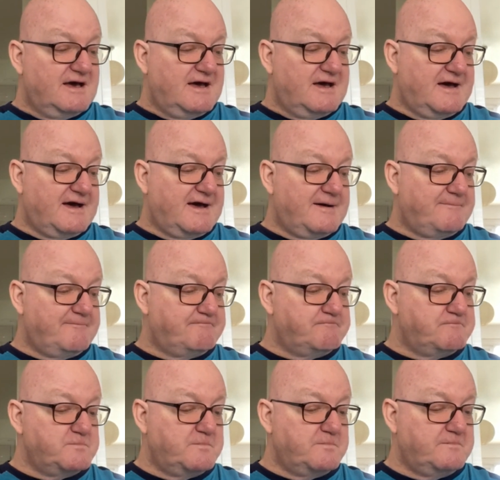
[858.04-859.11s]

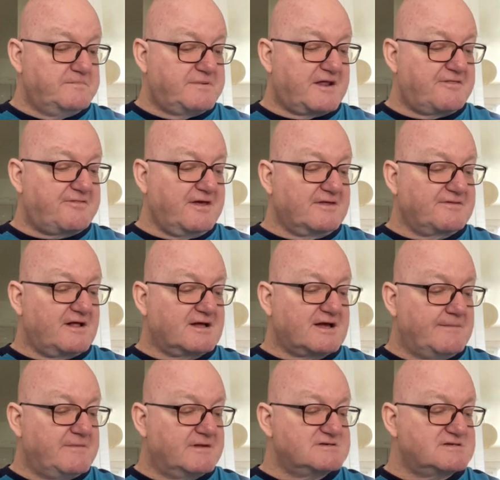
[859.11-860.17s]
But I think they'll
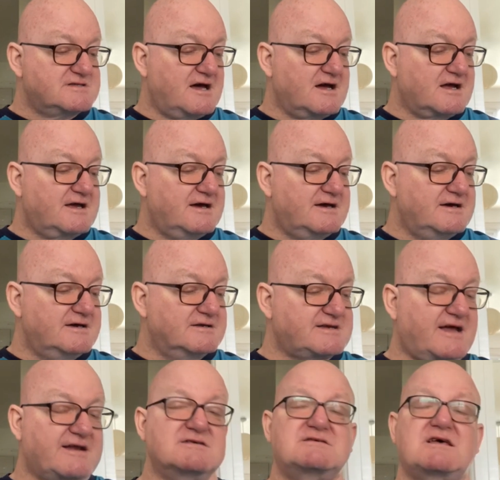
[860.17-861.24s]
come unstuck
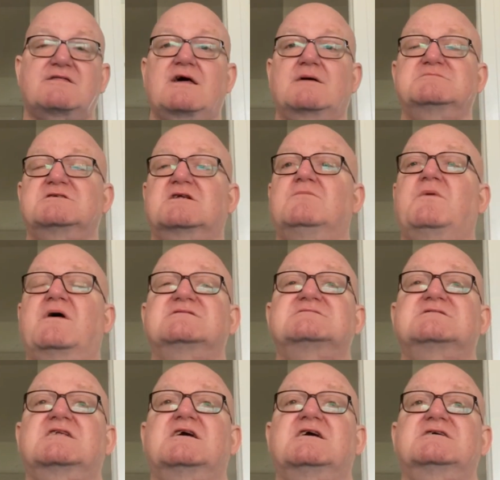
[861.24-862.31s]
down at Southampton on
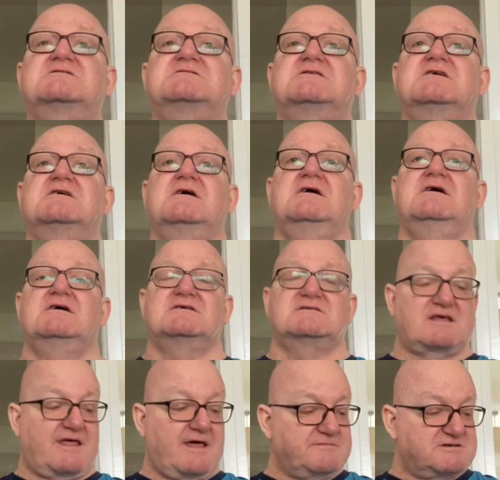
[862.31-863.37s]
Wednesday night.
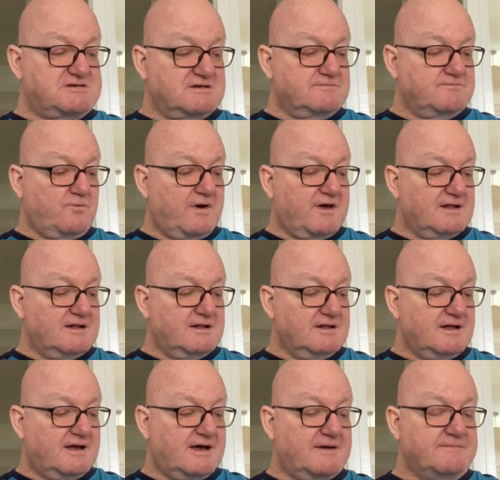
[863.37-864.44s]
Southampton
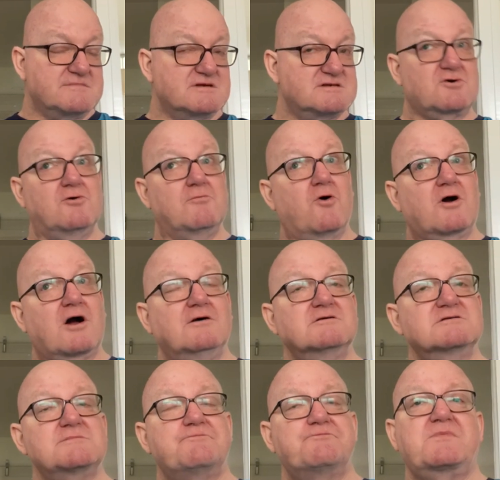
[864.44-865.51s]
will score more
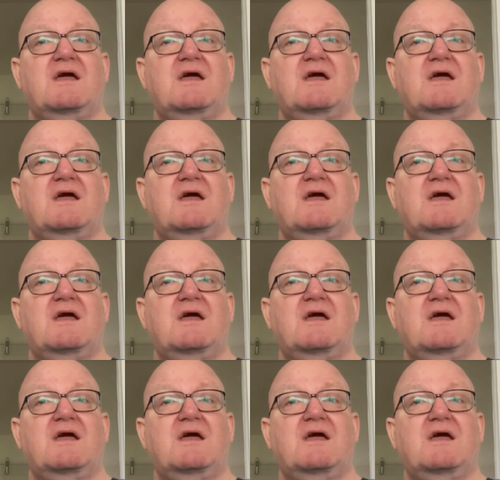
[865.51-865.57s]
goals.